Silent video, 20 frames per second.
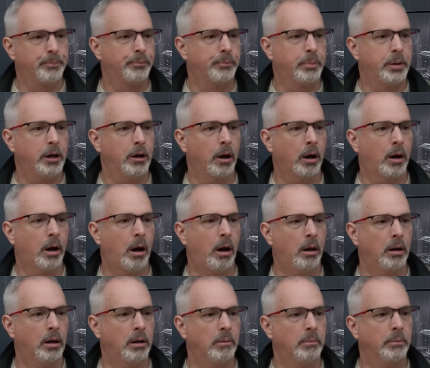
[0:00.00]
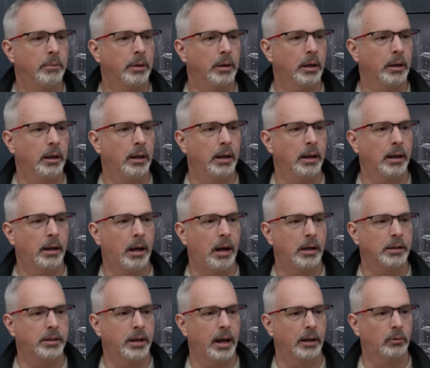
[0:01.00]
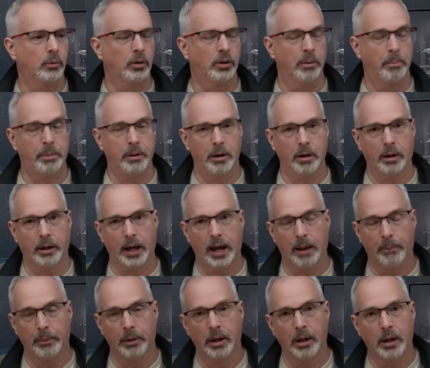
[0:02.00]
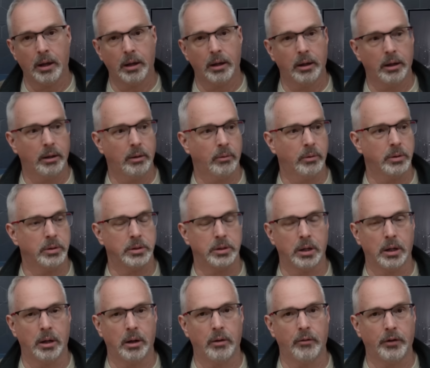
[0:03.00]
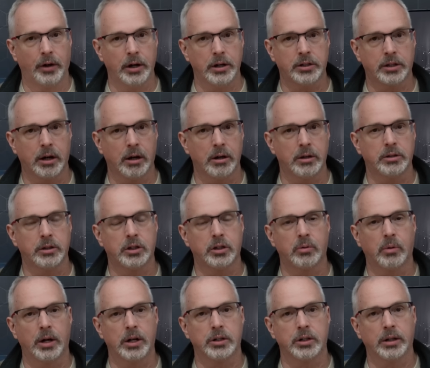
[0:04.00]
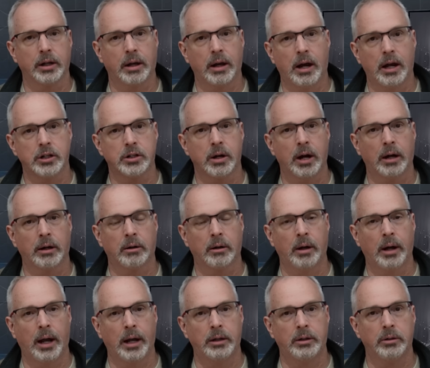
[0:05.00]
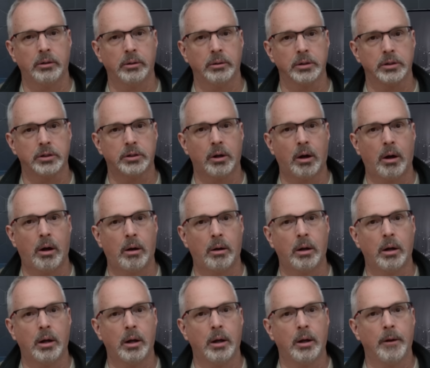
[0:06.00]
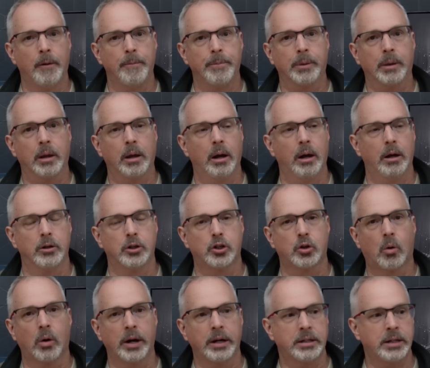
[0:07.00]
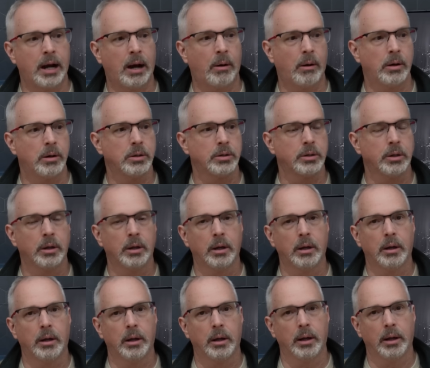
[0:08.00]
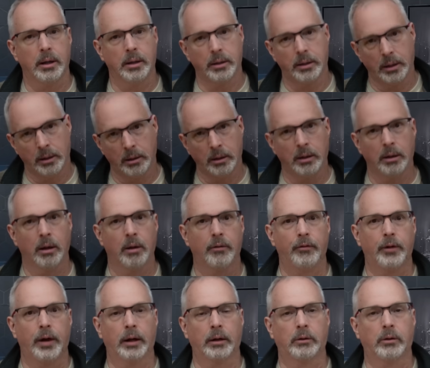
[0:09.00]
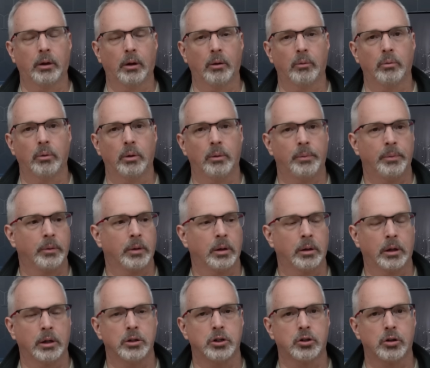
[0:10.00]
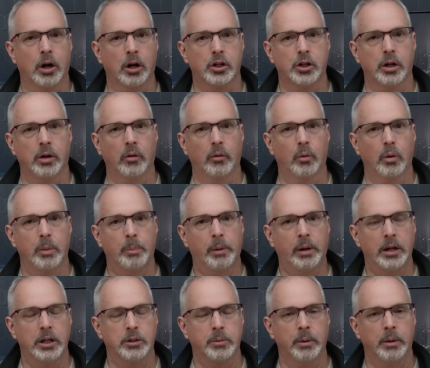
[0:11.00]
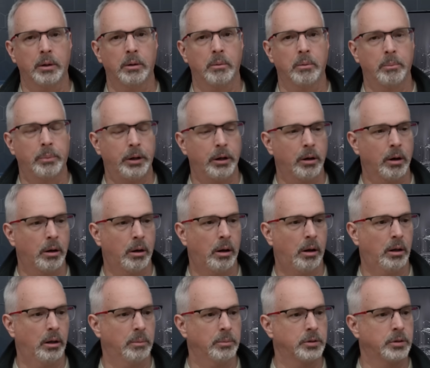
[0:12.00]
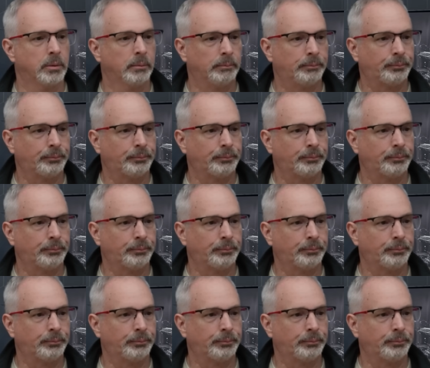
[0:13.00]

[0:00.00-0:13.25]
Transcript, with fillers: pier column in contact with the pier cap. It was a very scary situation. The contractor had to install shoring towers and then affect construction of the replacement pier columns.